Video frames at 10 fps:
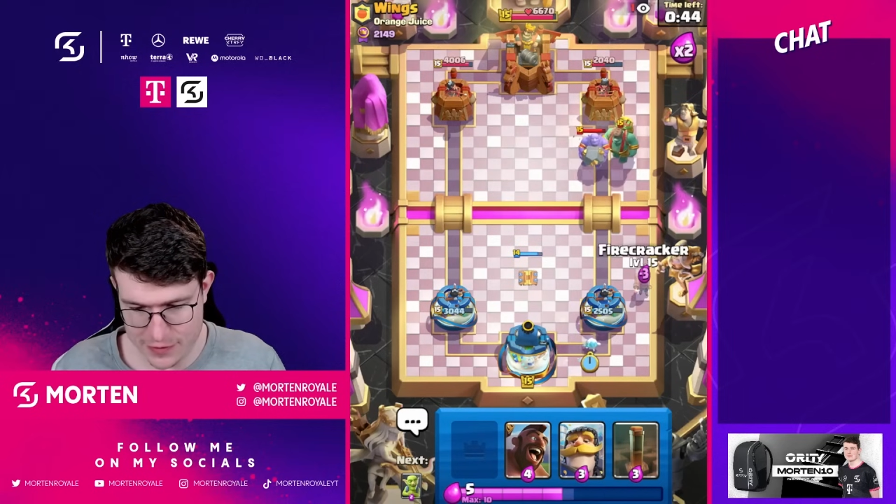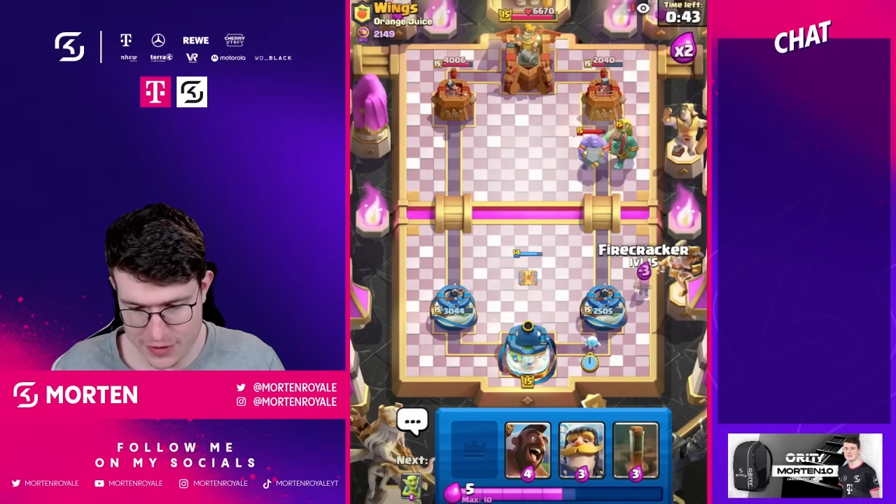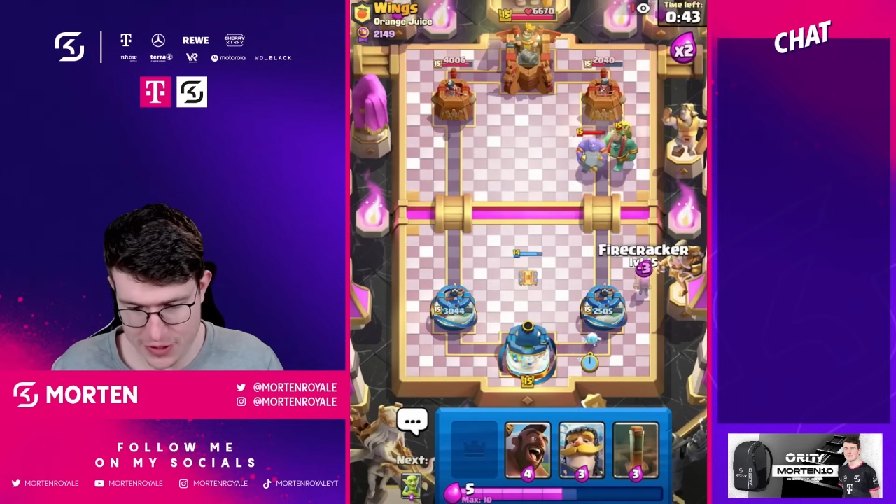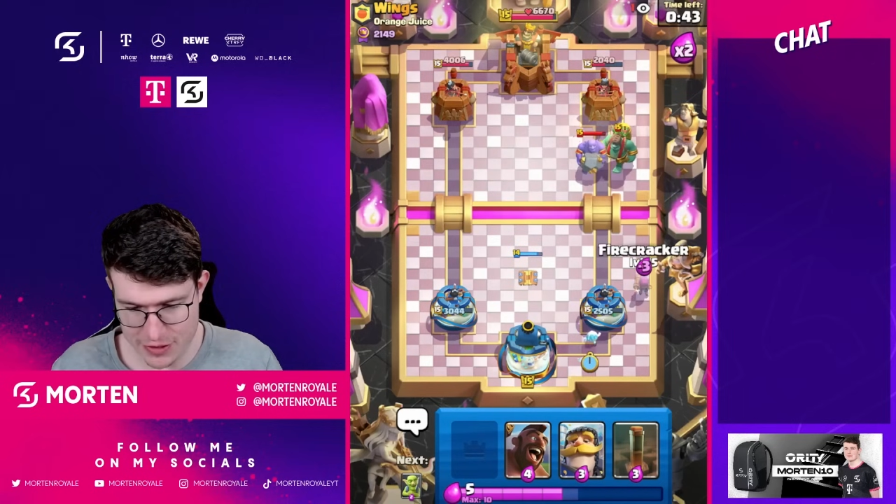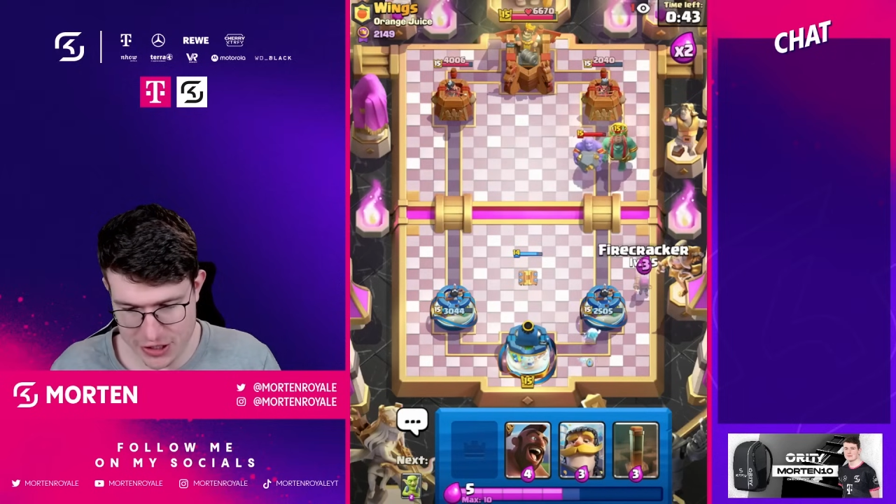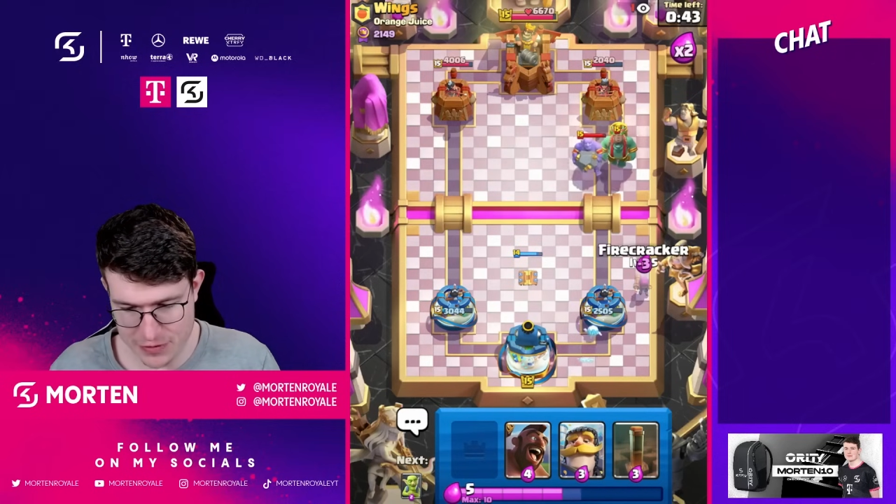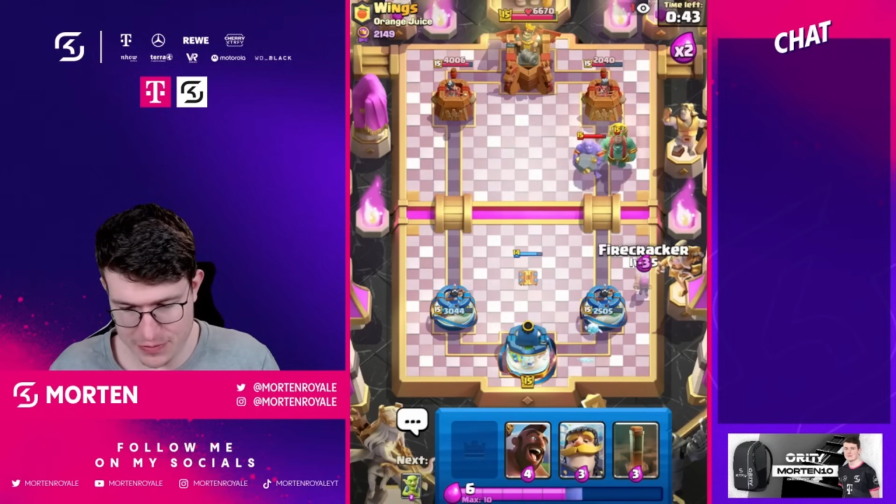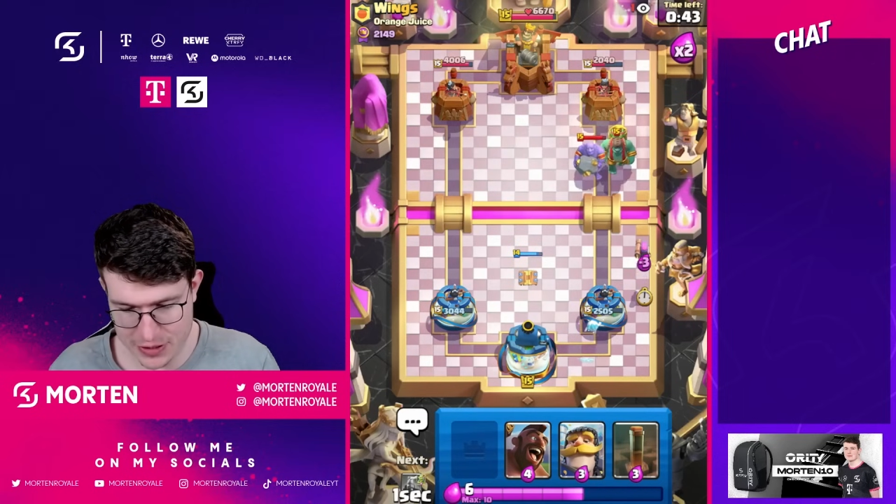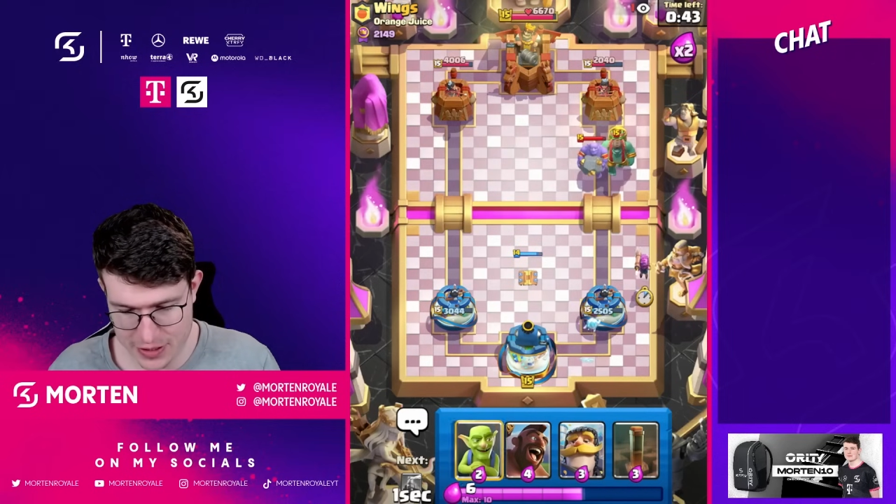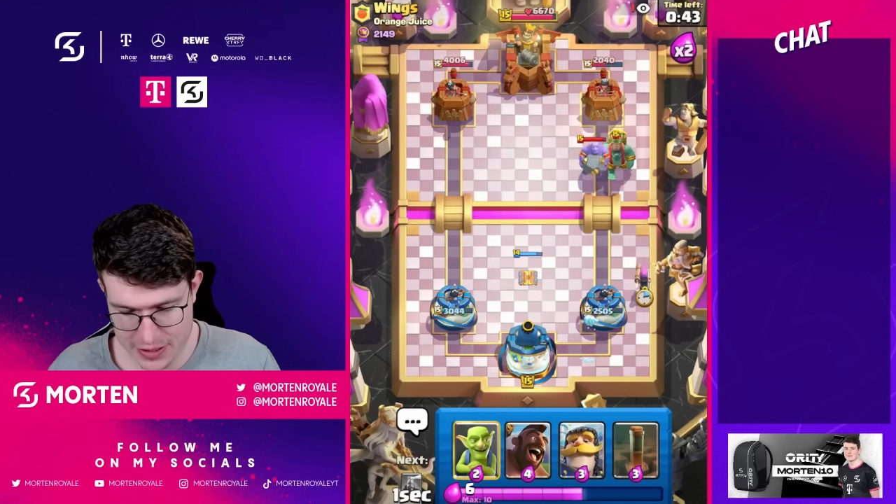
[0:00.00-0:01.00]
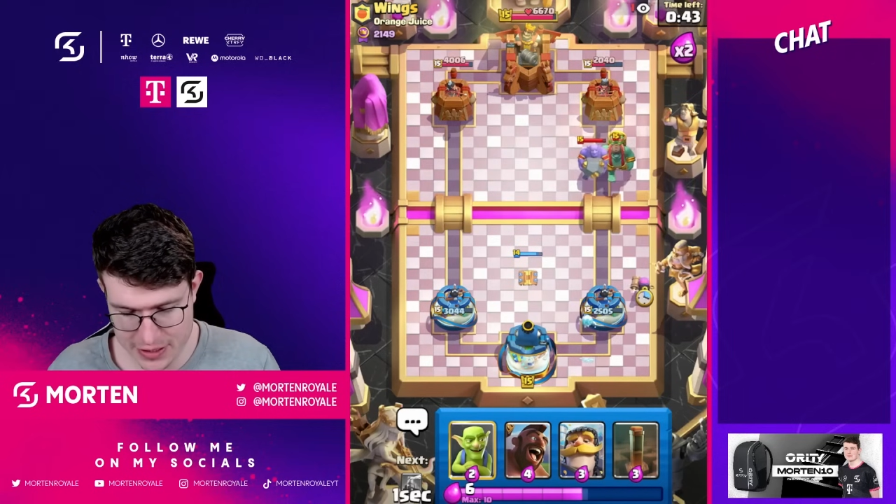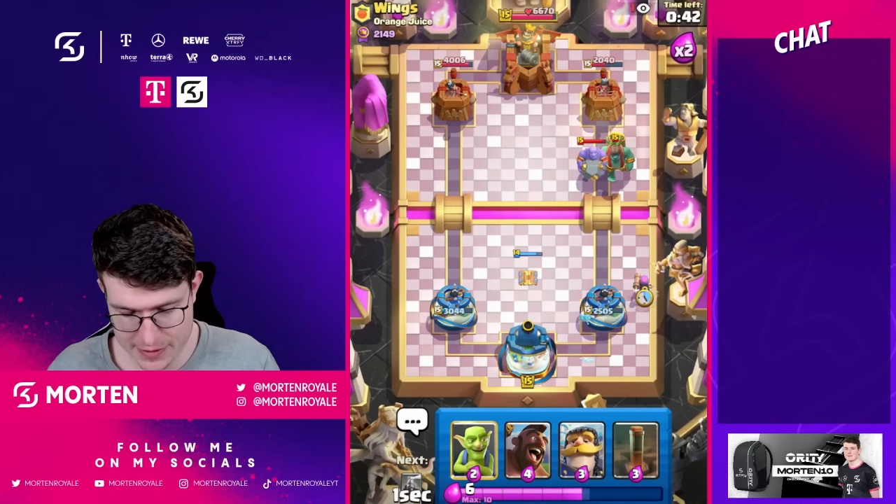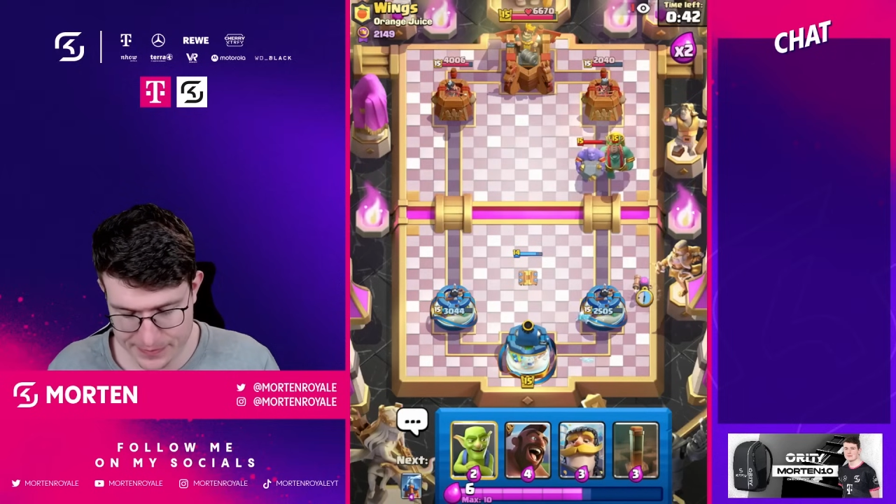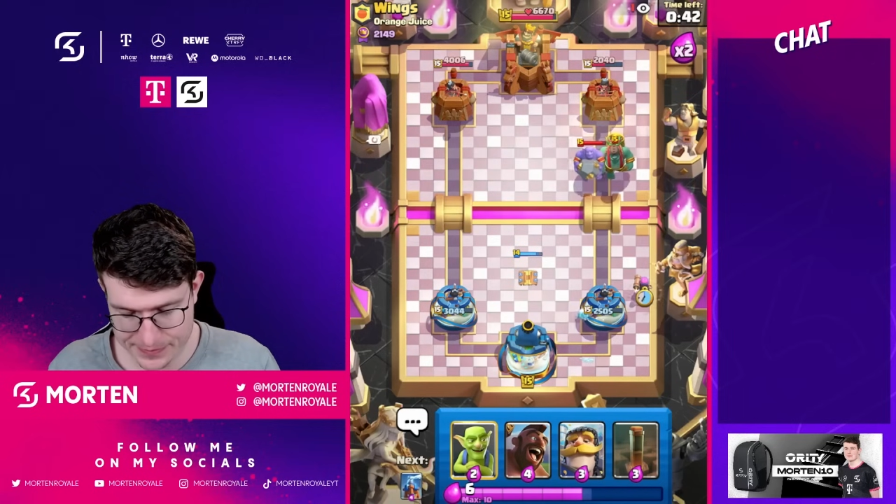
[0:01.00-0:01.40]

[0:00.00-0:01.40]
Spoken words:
situation because